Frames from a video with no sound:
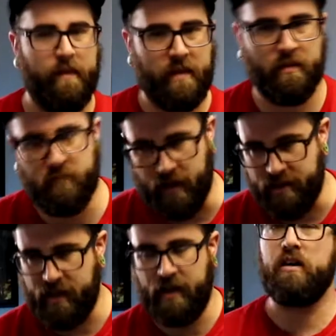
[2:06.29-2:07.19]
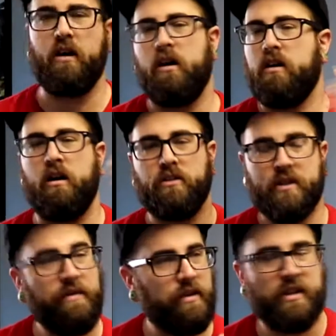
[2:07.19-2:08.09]
mean by that. I'll just
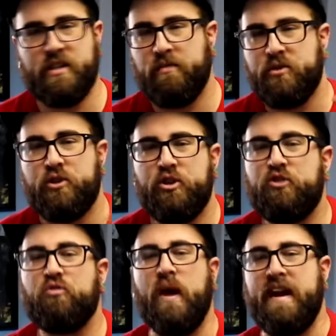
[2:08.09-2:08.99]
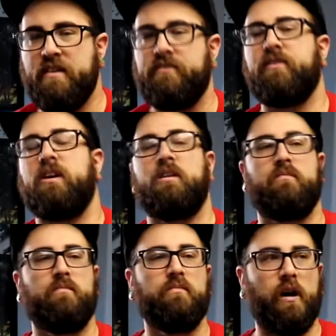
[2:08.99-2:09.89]
give you an example straight
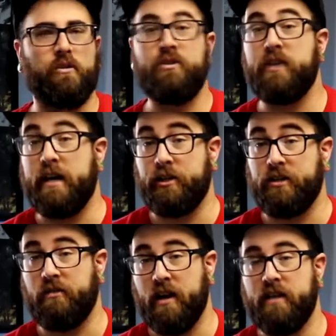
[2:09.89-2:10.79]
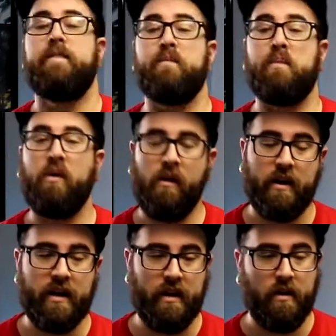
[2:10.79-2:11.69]
from our session, right? The
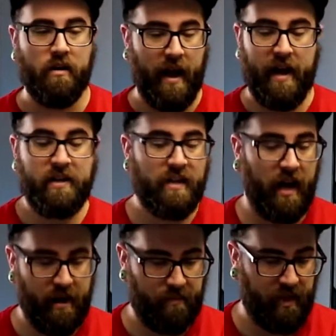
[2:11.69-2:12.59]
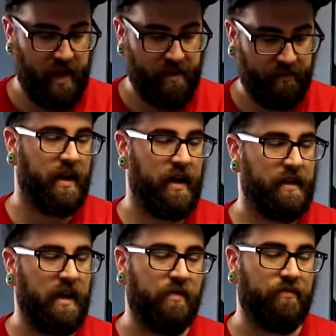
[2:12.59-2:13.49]
party had time left,
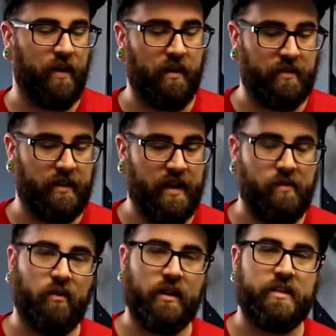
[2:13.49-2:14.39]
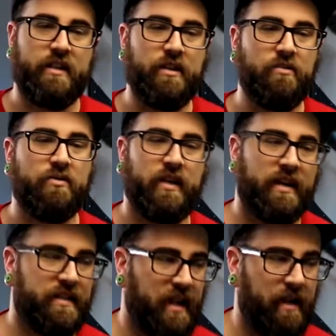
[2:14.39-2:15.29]
and they felt that they wanted to use
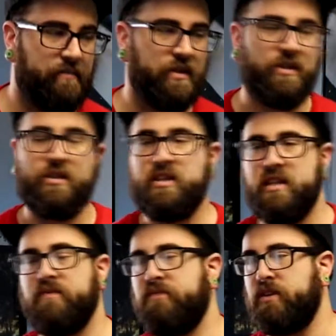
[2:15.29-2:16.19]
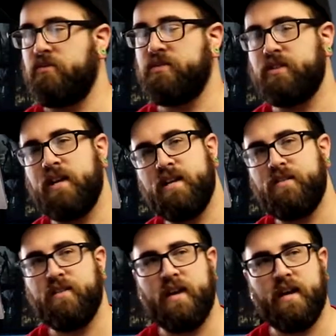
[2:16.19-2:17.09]
that time to see if there was
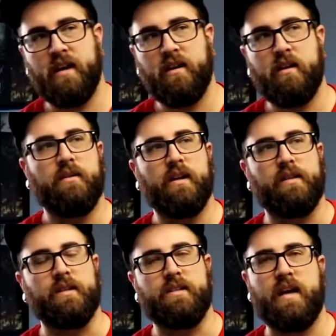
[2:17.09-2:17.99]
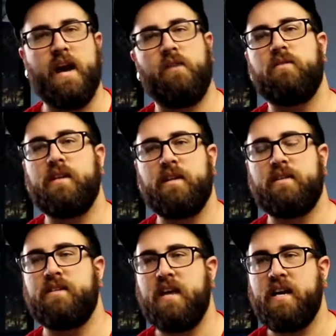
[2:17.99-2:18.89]
anything that the town
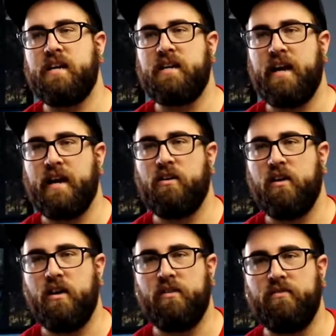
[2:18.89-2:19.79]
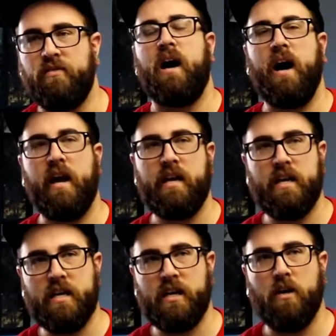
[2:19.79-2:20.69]
needed taken care of,
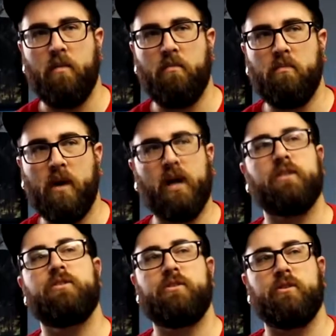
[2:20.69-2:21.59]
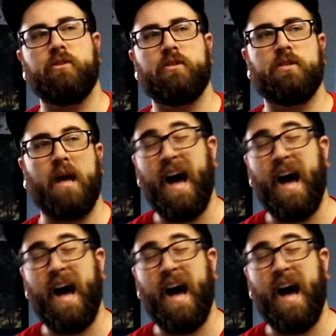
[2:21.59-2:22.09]
i.e. monsters,